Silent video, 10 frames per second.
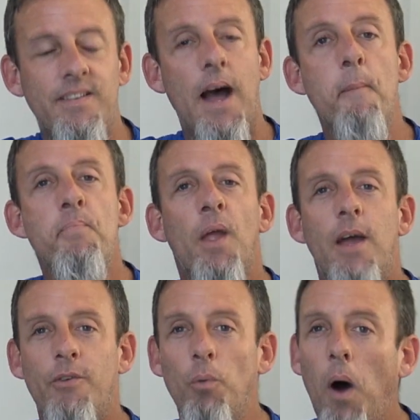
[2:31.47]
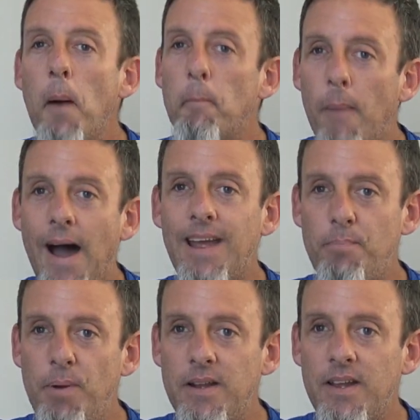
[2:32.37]
Now, if you want my
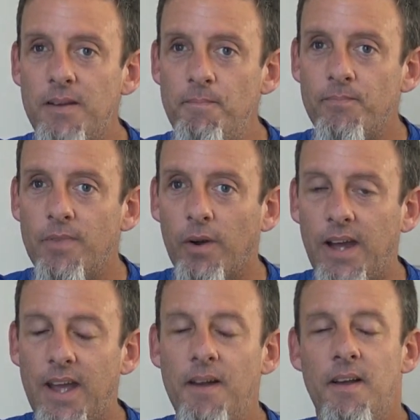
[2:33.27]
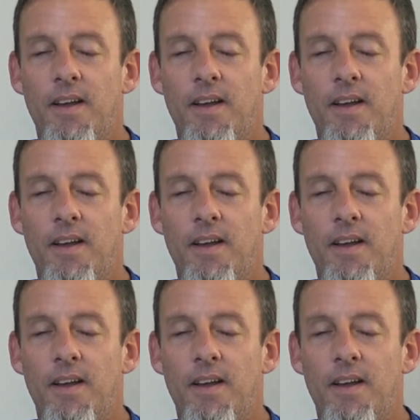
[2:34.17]
opinion, okay,